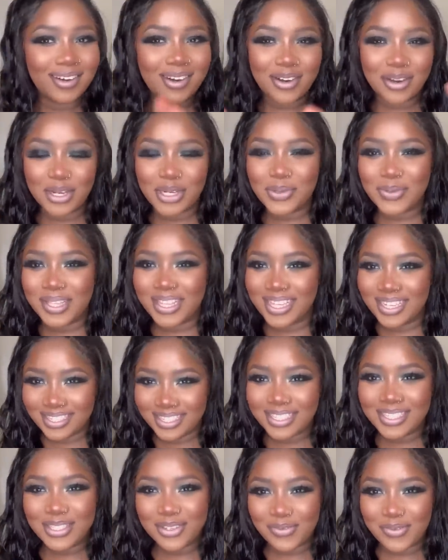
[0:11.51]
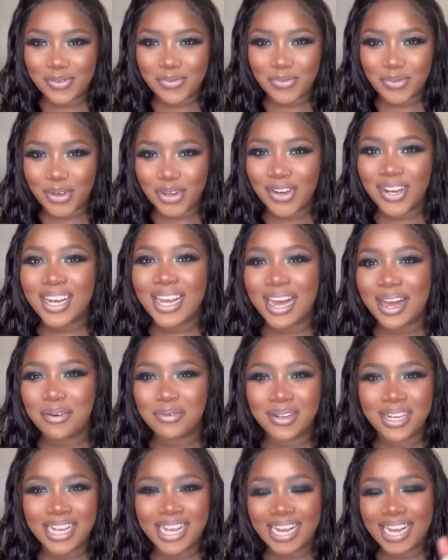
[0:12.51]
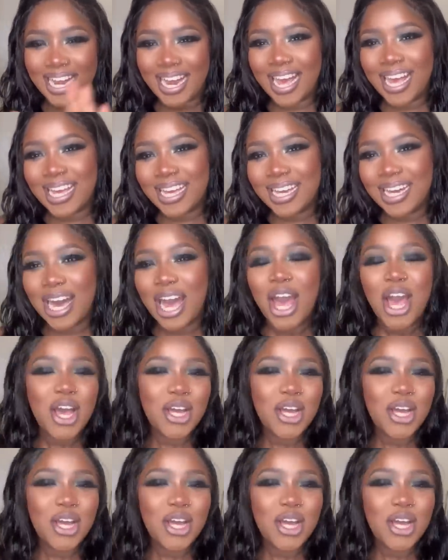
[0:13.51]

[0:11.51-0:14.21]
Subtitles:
on with the rest of the vlog, I would like